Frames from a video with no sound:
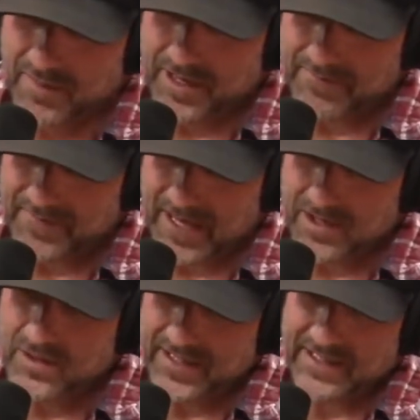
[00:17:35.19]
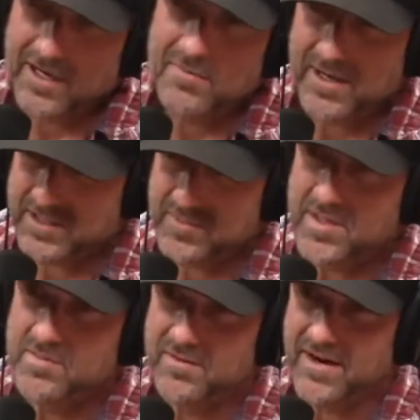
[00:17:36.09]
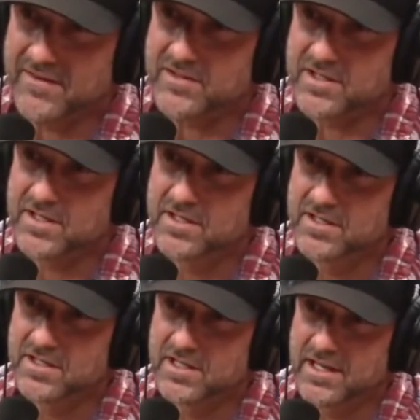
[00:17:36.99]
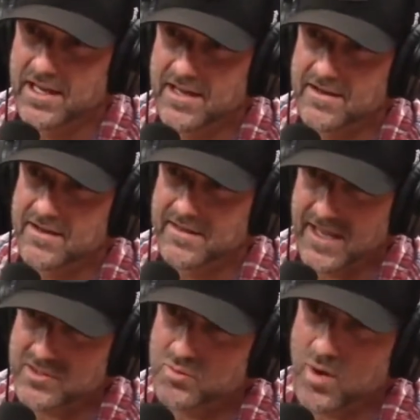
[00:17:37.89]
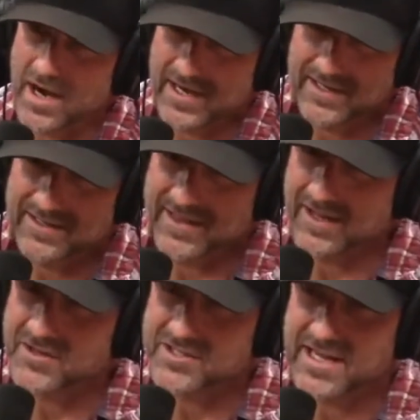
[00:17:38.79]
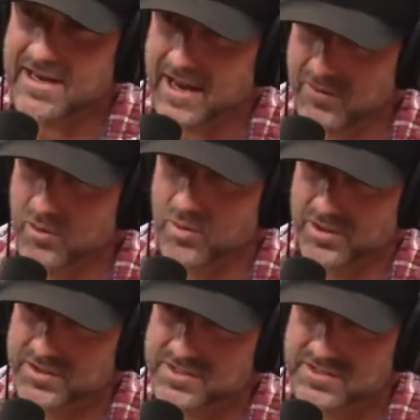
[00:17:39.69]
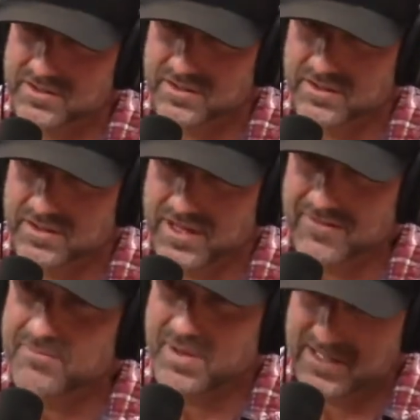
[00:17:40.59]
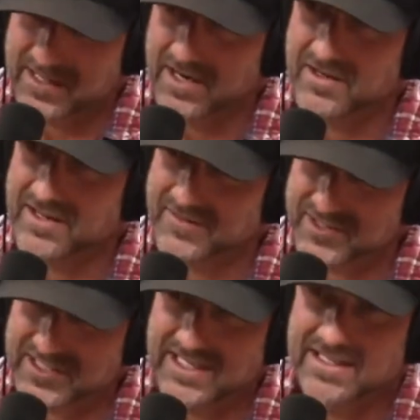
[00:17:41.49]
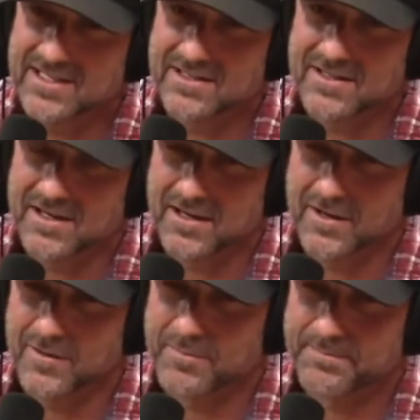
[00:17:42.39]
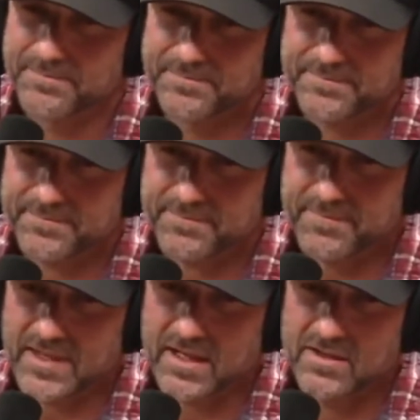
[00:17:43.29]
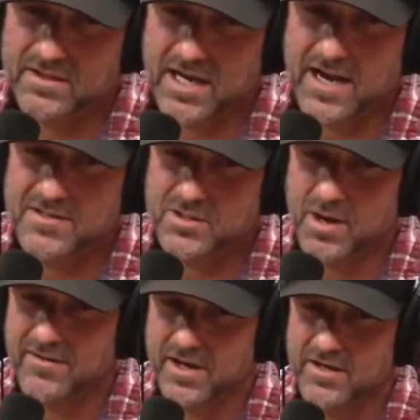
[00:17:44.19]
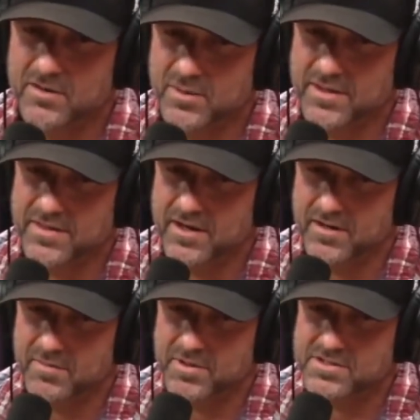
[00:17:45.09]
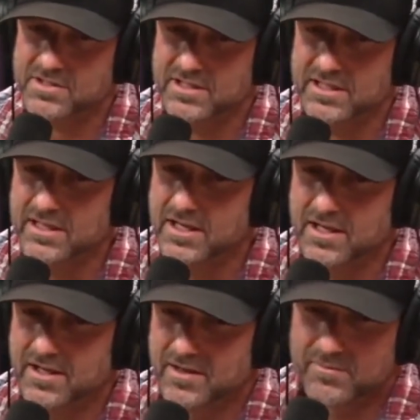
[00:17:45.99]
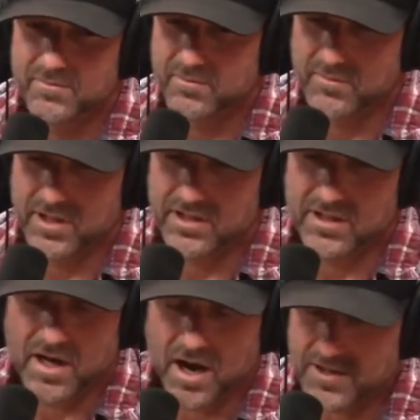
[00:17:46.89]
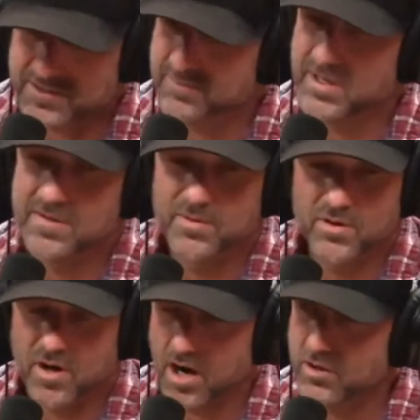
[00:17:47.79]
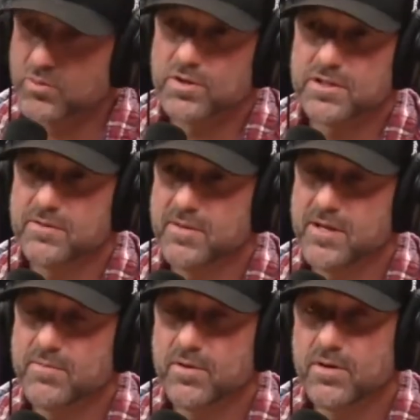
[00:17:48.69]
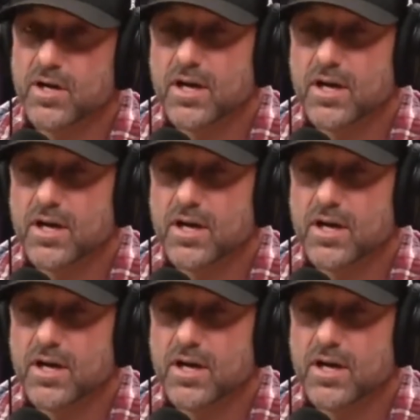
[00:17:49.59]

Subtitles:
but I know they care about the people of Africa, and that's why they understand how it works. They've been there. They've seen it. The guys who I've hunted with there personally, awesome people, hardworking people.